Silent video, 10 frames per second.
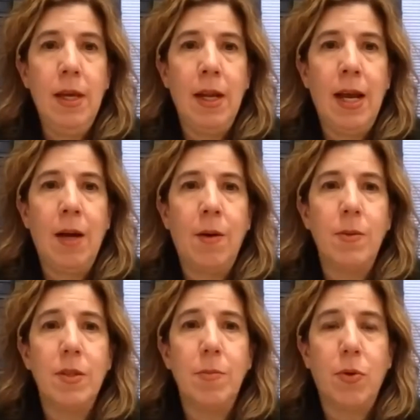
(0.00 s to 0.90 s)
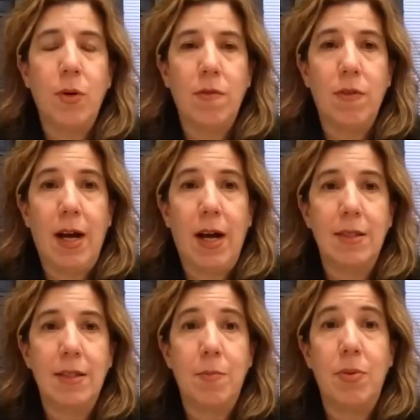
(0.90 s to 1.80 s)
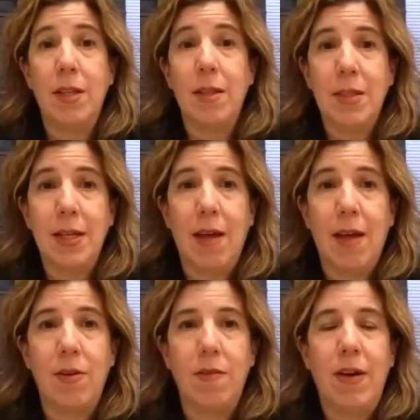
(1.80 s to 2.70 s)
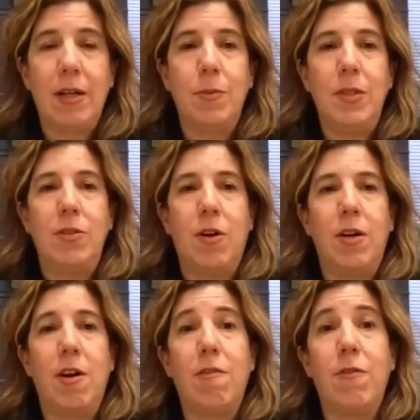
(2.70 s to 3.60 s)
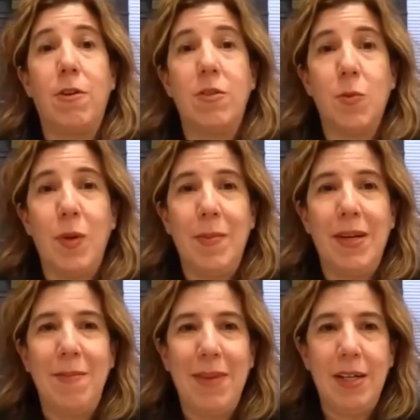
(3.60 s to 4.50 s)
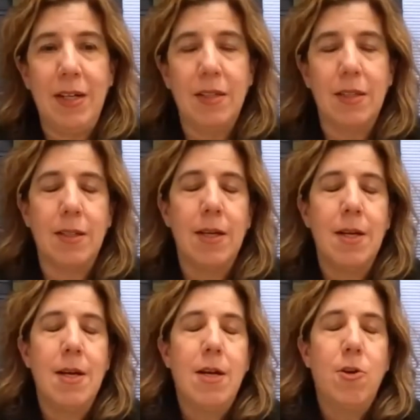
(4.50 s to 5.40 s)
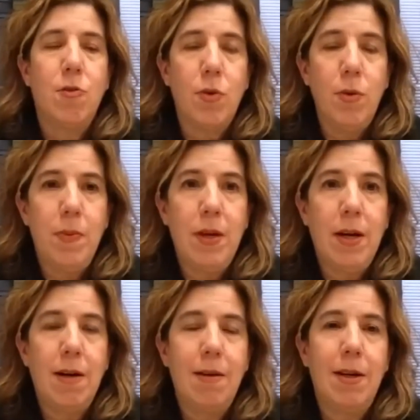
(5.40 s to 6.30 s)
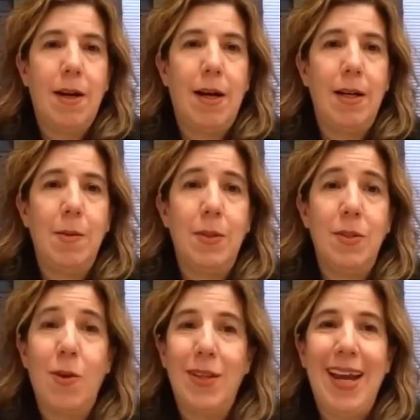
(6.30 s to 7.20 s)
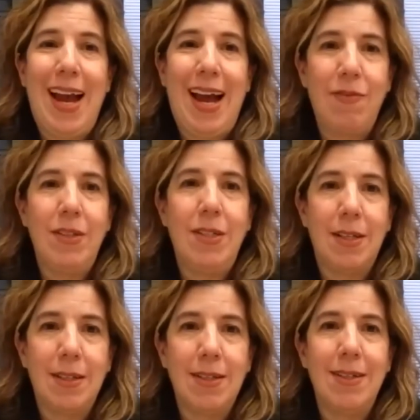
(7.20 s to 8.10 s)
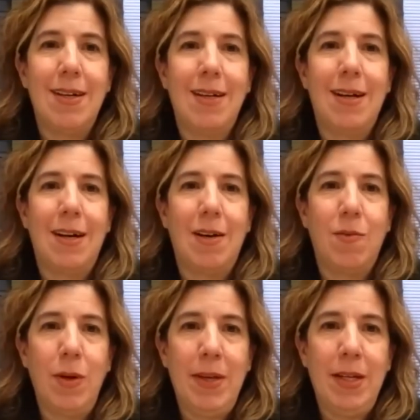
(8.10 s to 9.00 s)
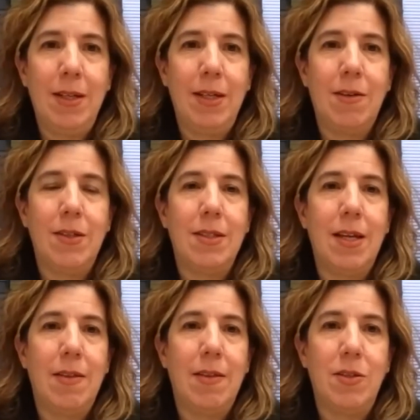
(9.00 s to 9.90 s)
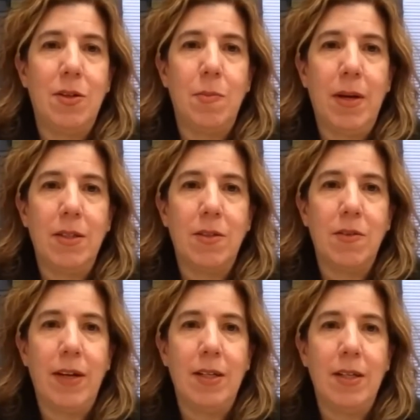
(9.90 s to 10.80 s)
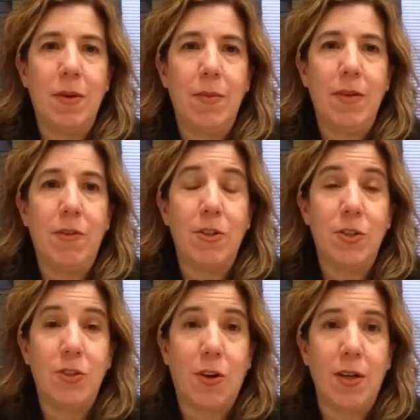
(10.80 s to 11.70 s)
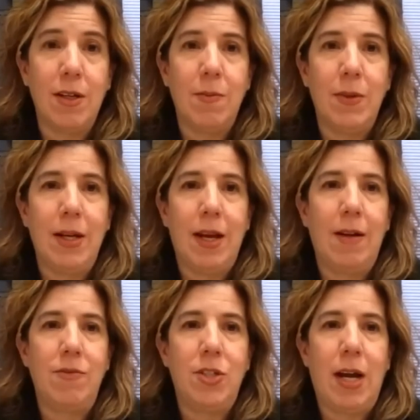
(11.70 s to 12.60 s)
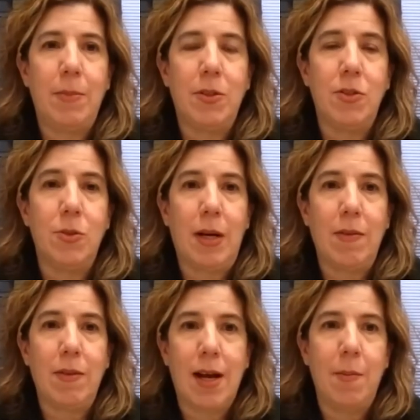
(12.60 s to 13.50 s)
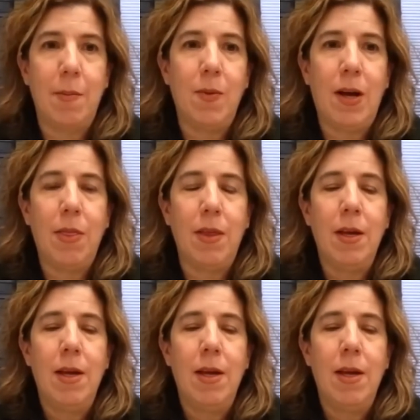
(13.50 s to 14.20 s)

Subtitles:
and how it was important for us to bring them together. In fact, we started our first women in maintenance group there. It was only half a dozen women here in southeastern Pennsylvania when we first started. We now have chapters throughout the Commonwealth,